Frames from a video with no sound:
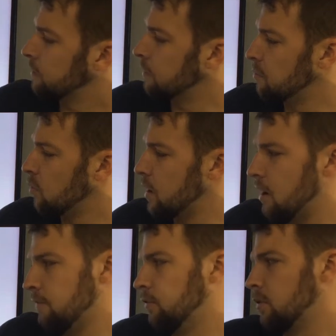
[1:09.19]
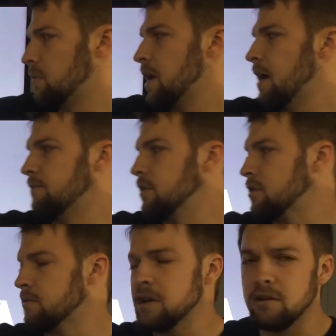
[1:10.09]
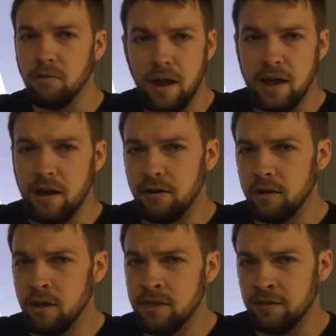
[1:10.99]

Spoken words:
From the workout floor, we have the green array area.